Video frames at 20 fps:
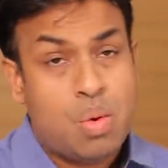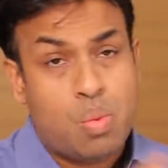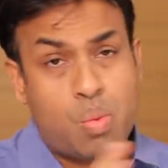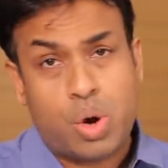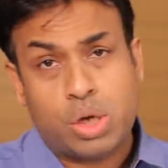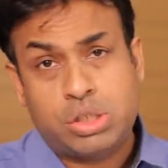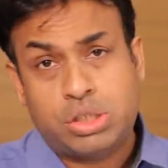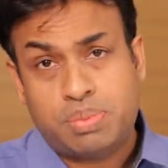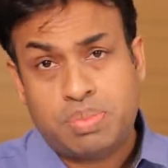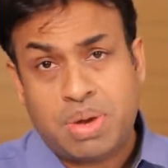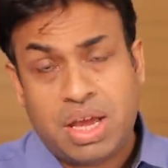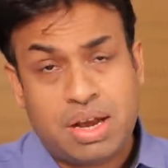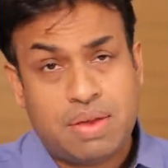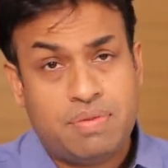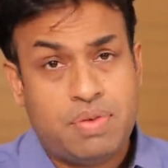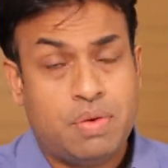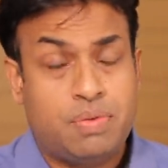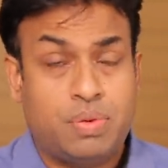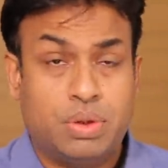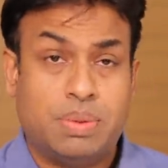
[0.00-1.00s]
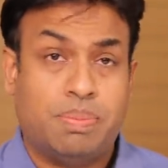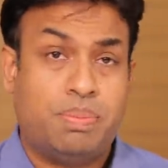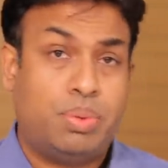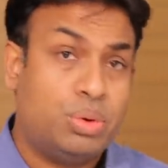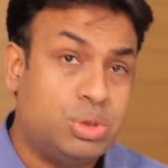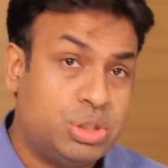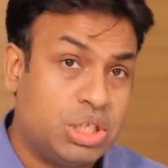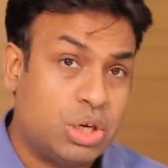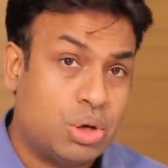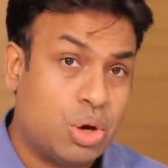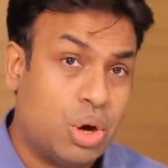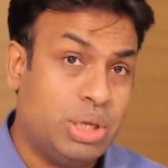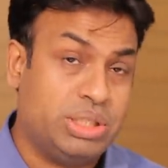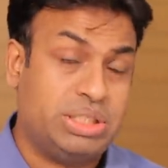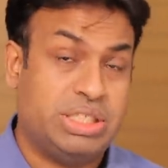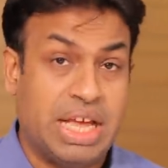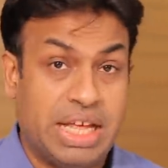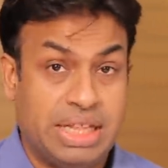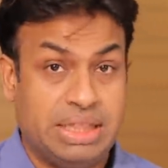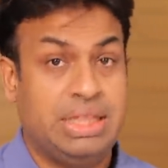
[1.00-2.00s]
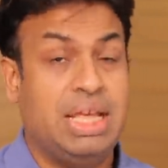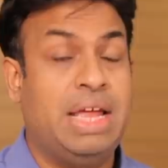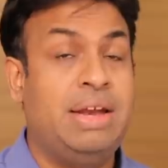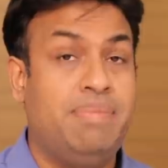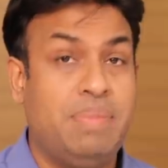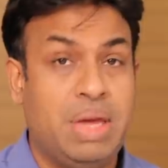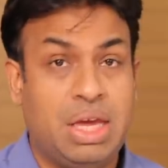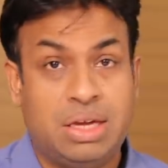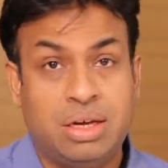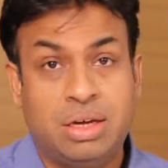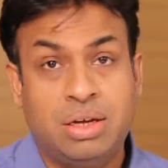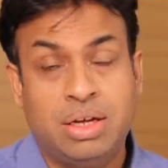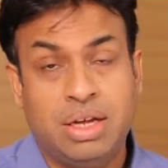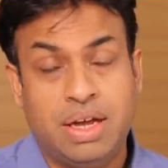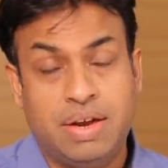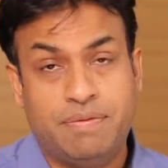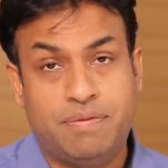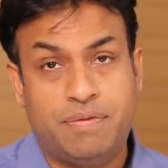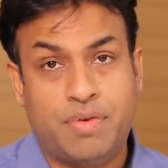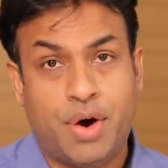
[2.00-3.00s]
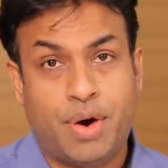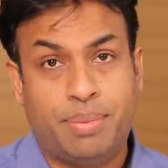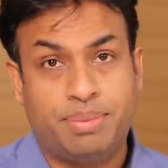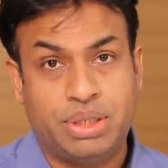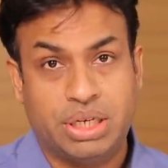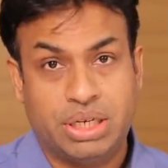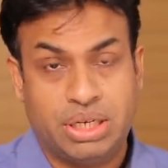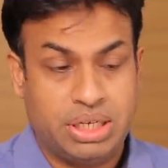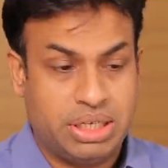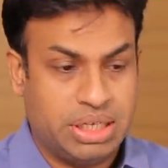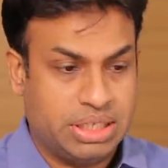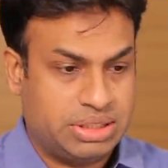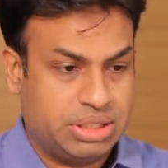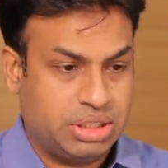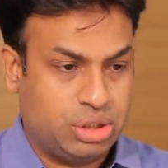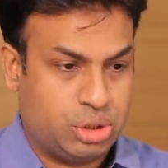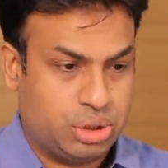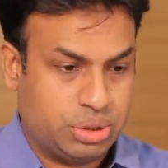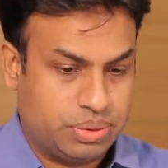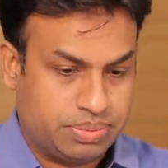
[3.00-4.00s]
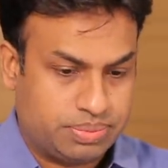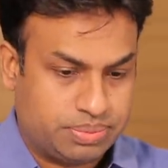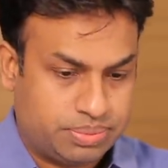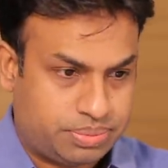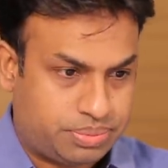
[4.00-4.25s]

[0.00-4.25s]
watch my review for the pros and cons and then make an informed decision.